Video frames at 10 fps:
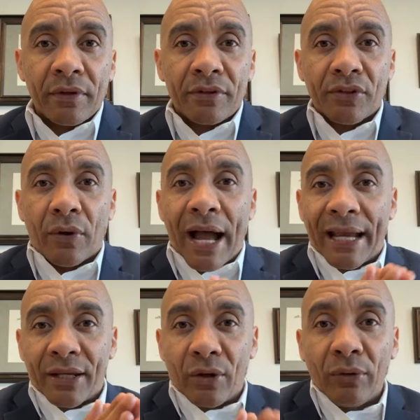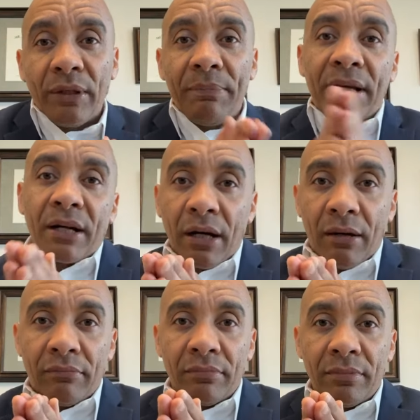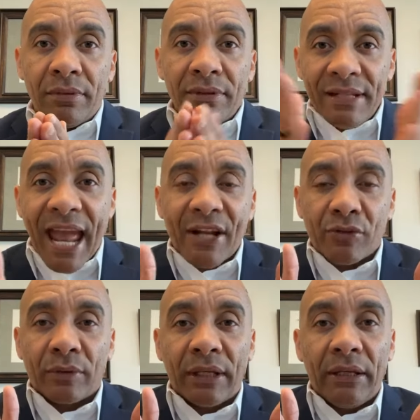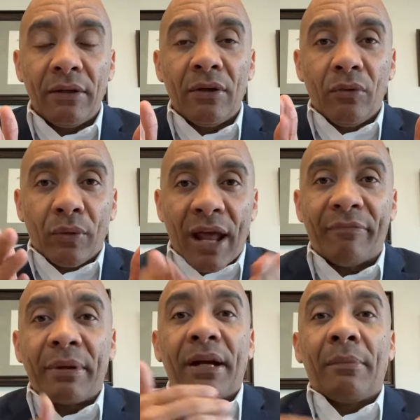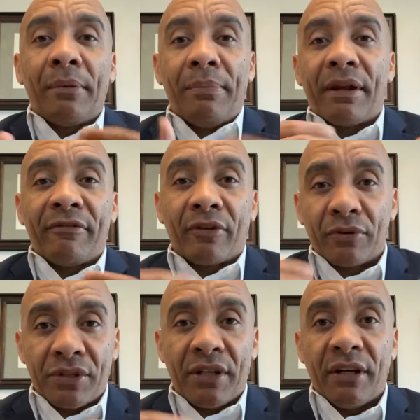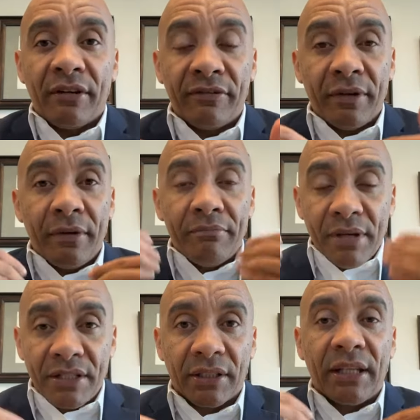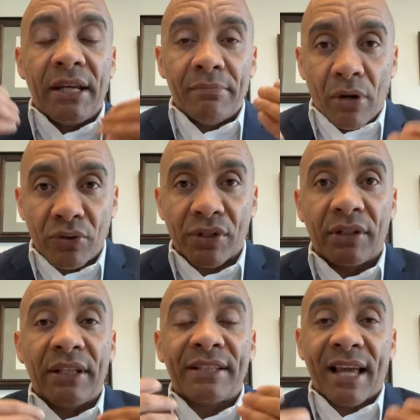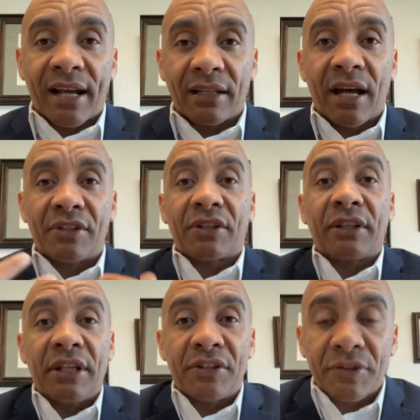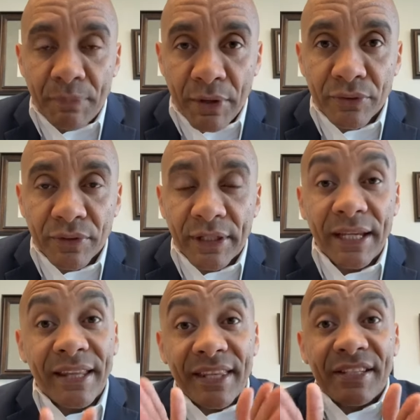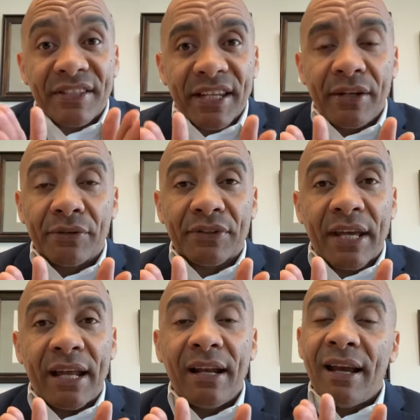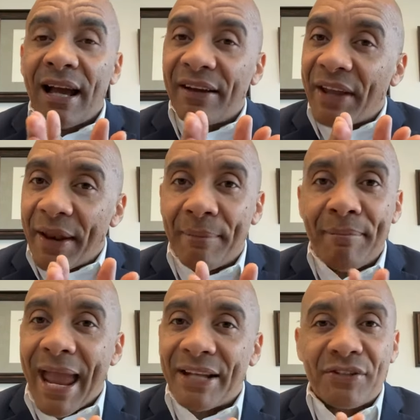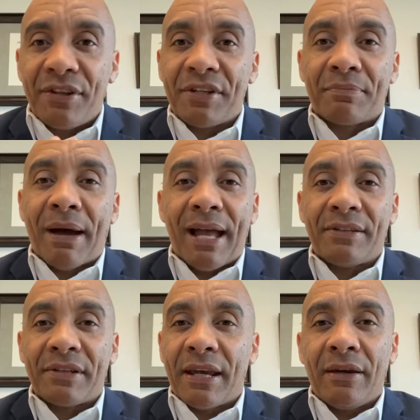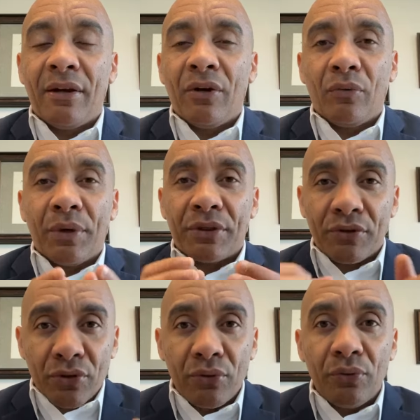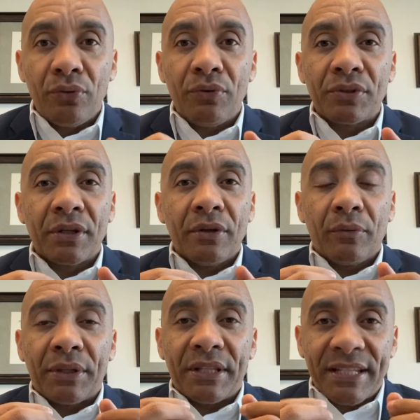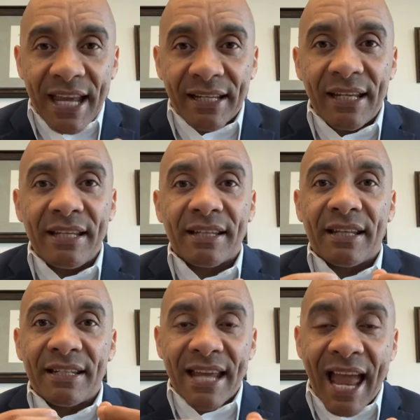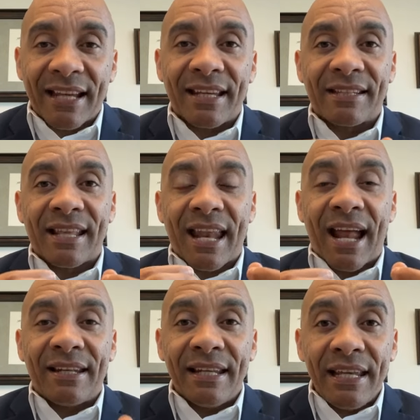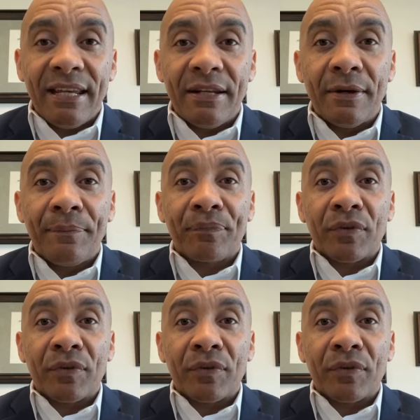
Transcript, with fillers: So I can only become naturally what I've become a better version of mentally, emotionally, psychologically, and spiritually. And then skill set. I've got to match this mindset with the tools, with the techniques, and the tactics that I need